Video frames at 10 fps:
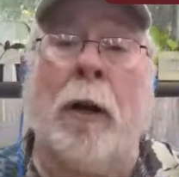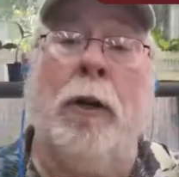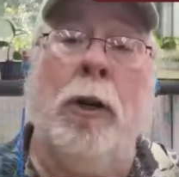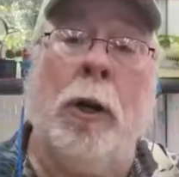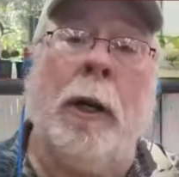
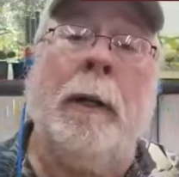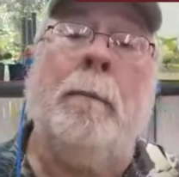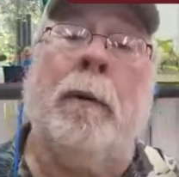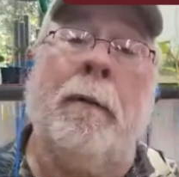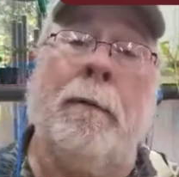are
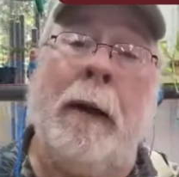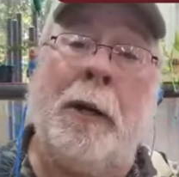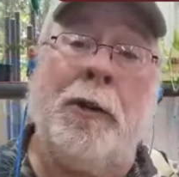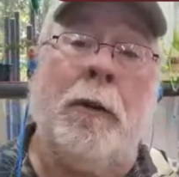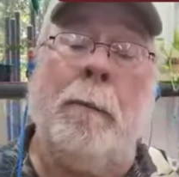good
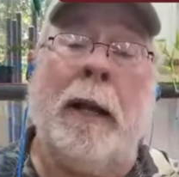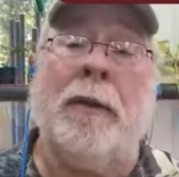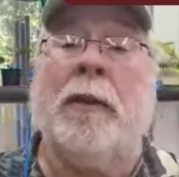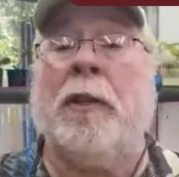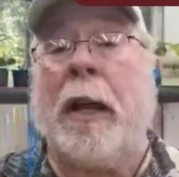professional
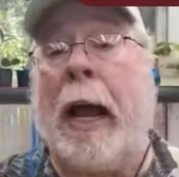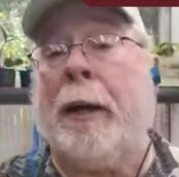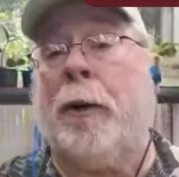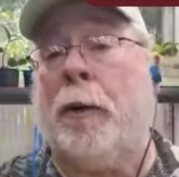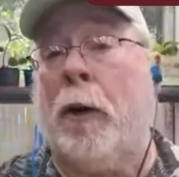mixes.
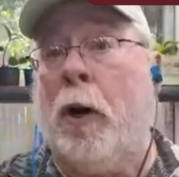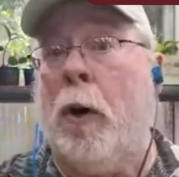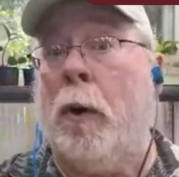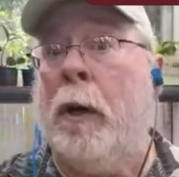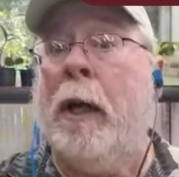Tiger
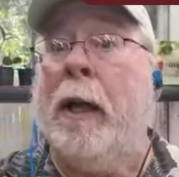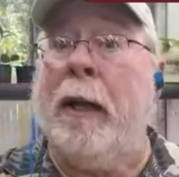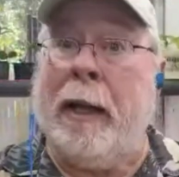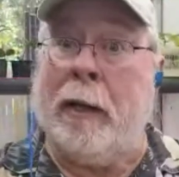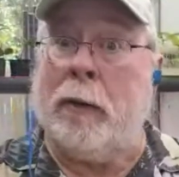Grow
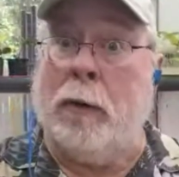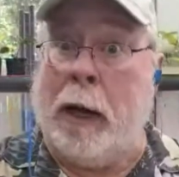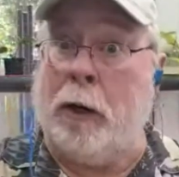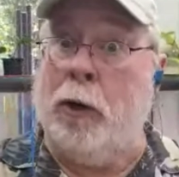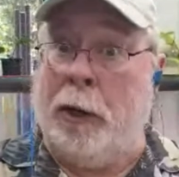is
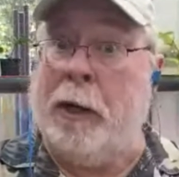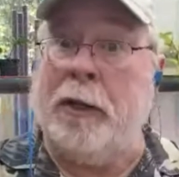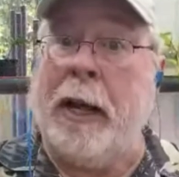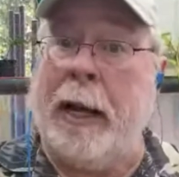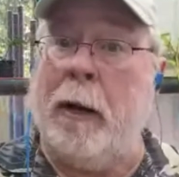a good
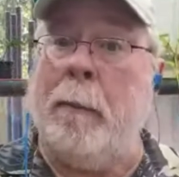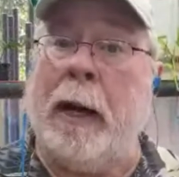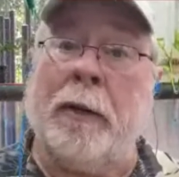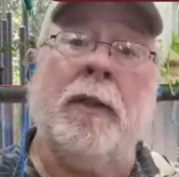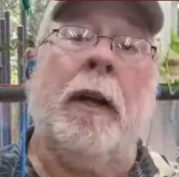container
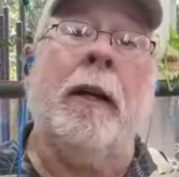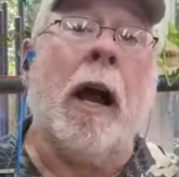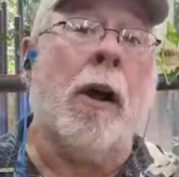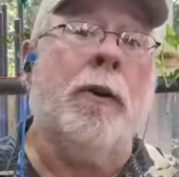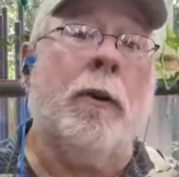mix.
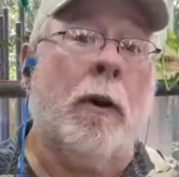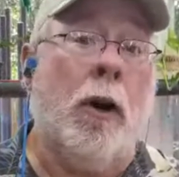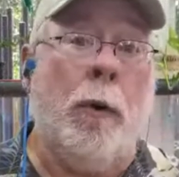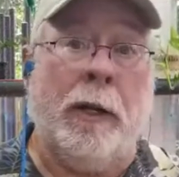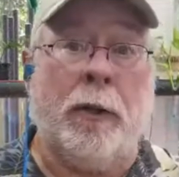Garden
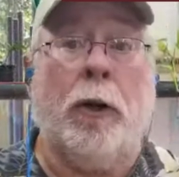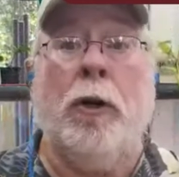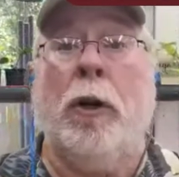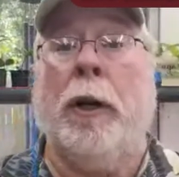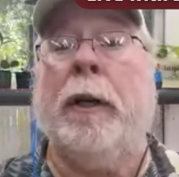Grow is a
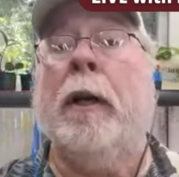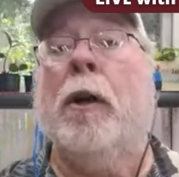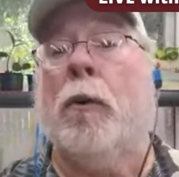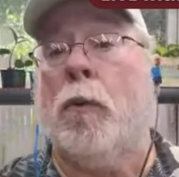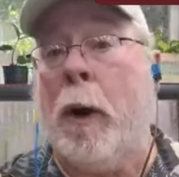good
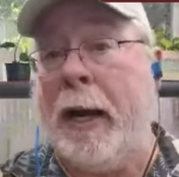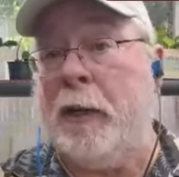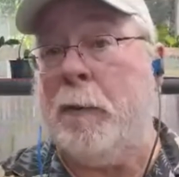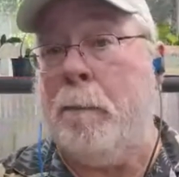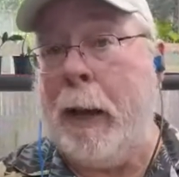
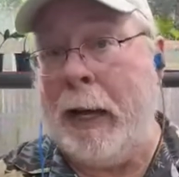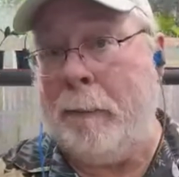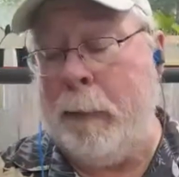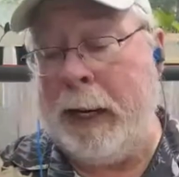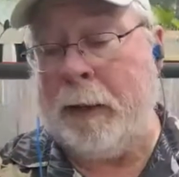raised
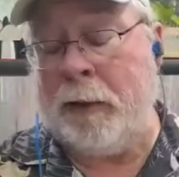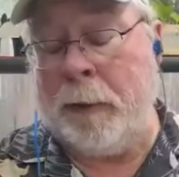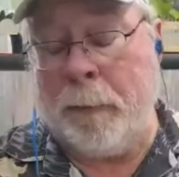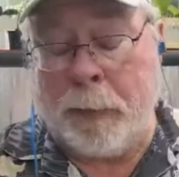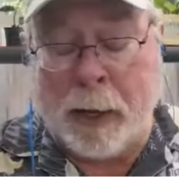bed
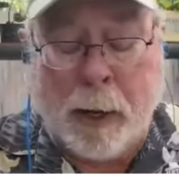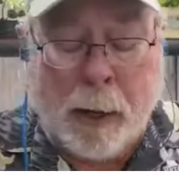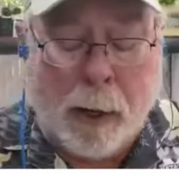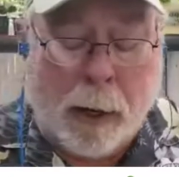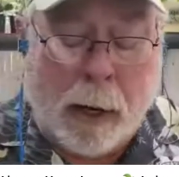mix.
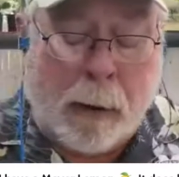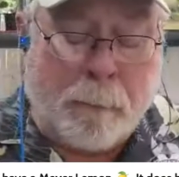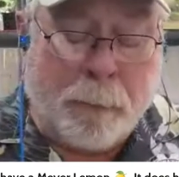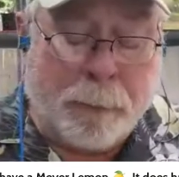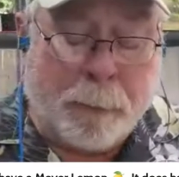
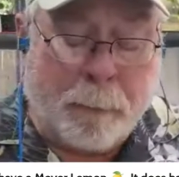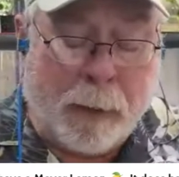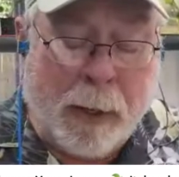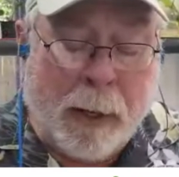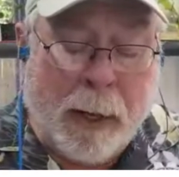Uh,
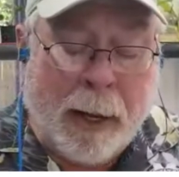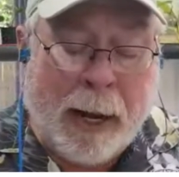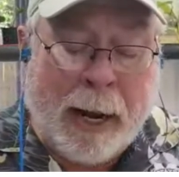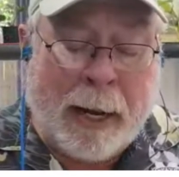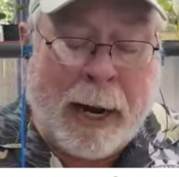
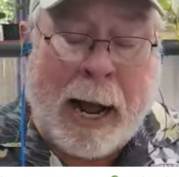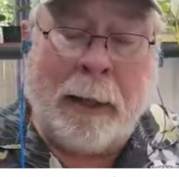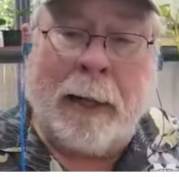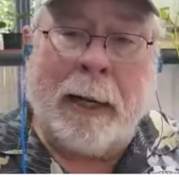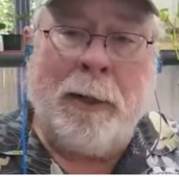and
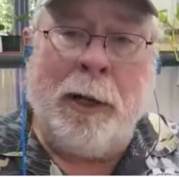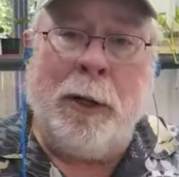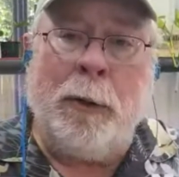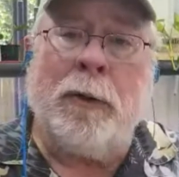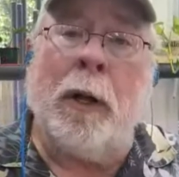I like to
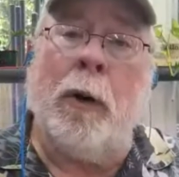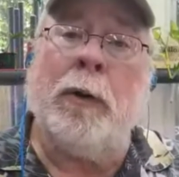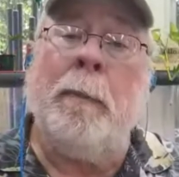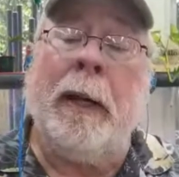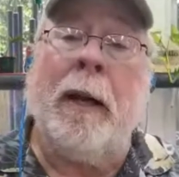use
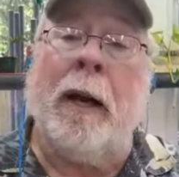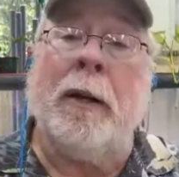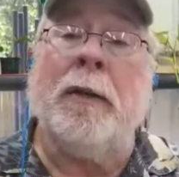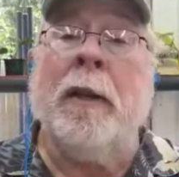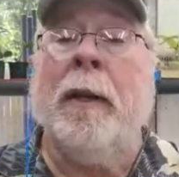those
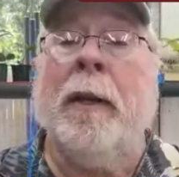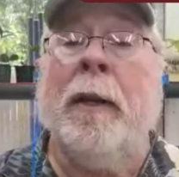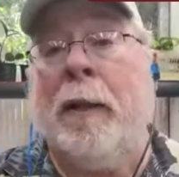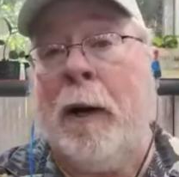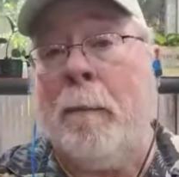because
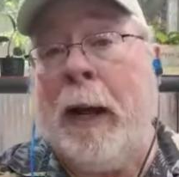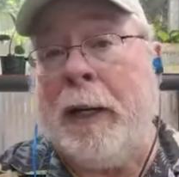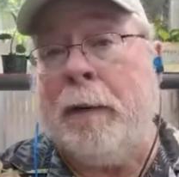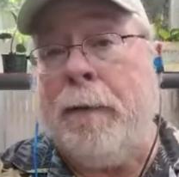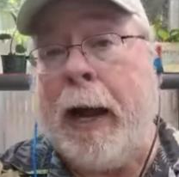
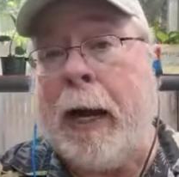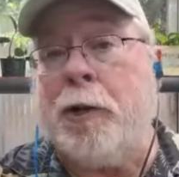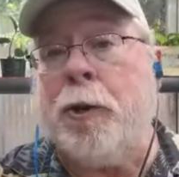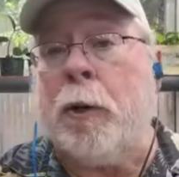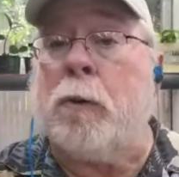they're
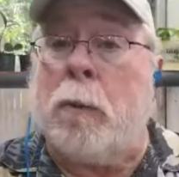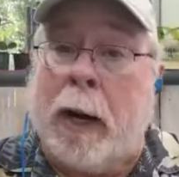manufactured